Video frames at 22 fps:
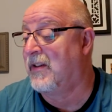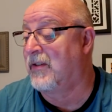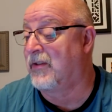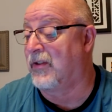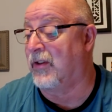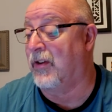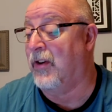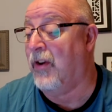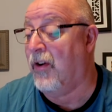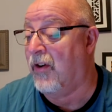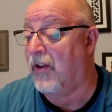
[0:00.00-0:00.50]

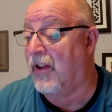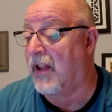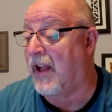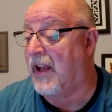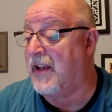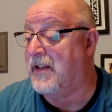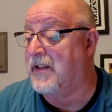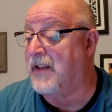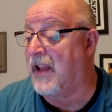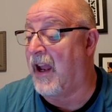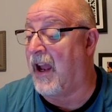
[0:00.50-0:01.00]
So
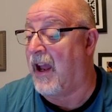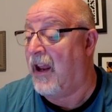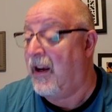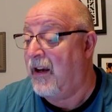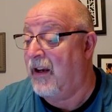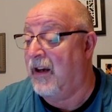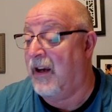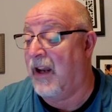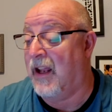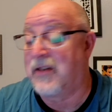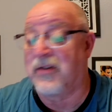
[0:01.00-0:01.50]
utilize that,
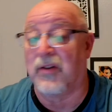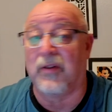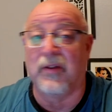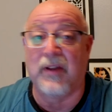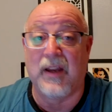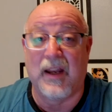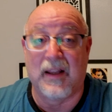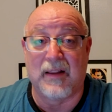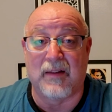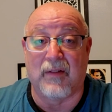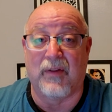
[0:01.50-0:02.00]
and that's
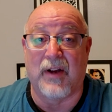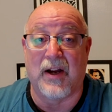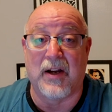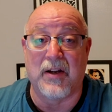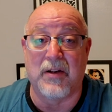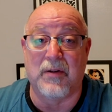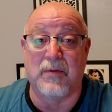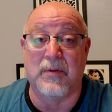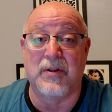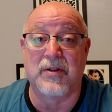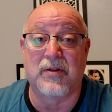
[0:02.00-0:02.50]
only at the
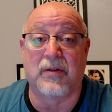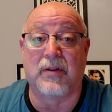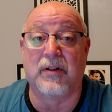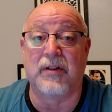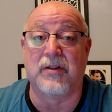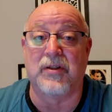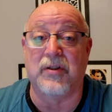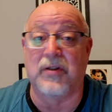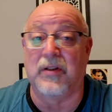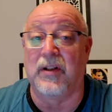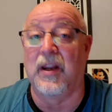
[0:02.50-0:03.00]
value
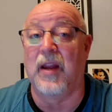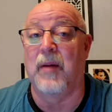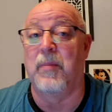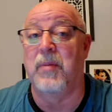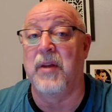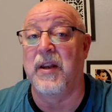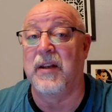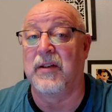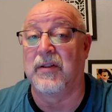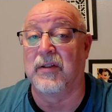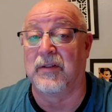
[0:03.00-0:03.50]
resorts. You can get
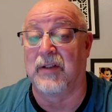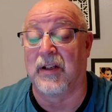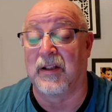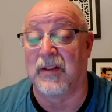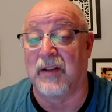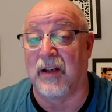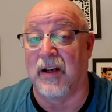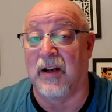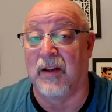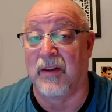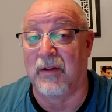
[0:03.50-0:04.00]
pizzas
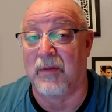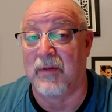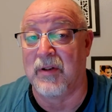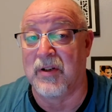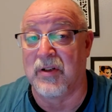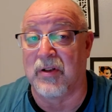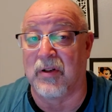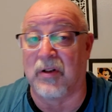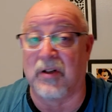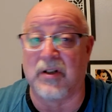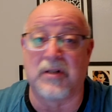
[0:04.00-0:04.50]
at the other
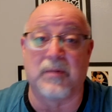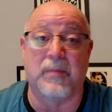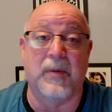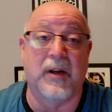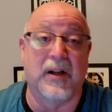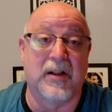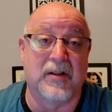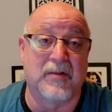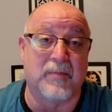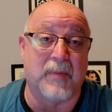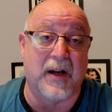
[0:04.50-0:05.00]
resorts,
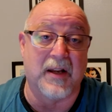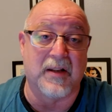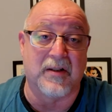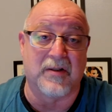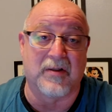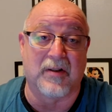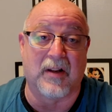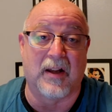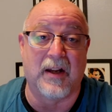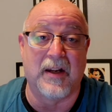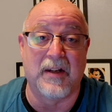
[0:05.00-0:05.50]
but it's by the
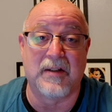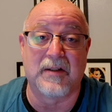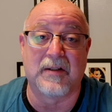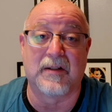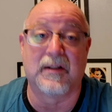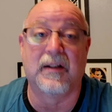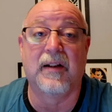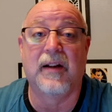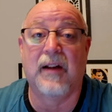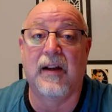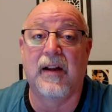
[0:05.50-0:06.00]
slice.